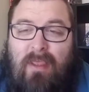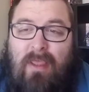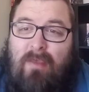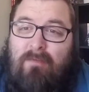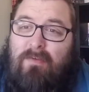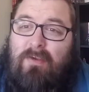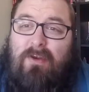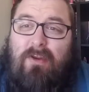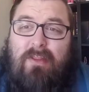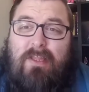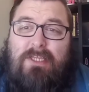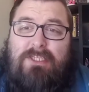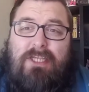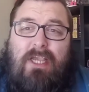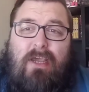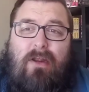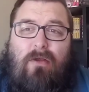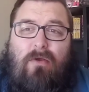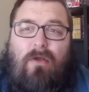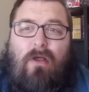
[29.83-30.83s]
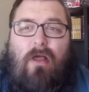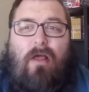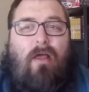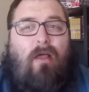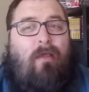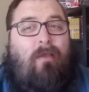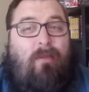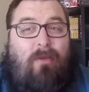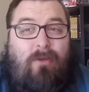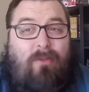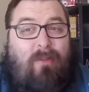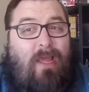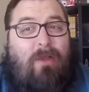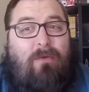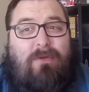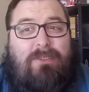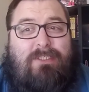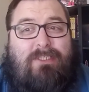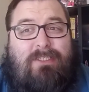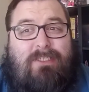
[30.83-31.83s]
If you're new to the channel and you like
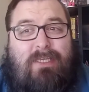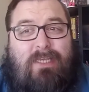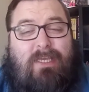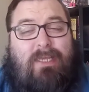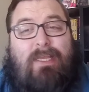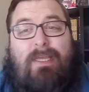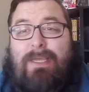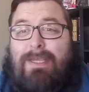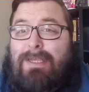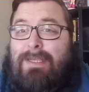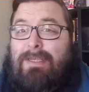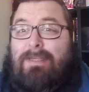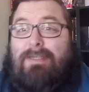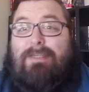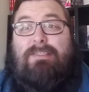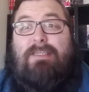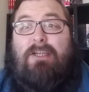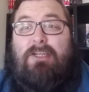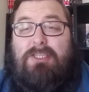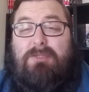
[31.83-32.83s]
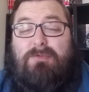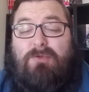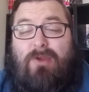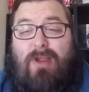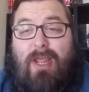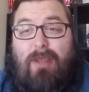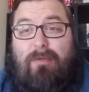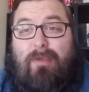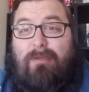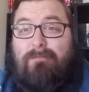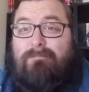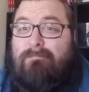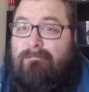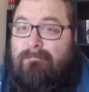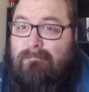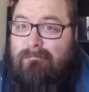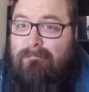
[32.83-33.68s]
what you see, consider subscribing.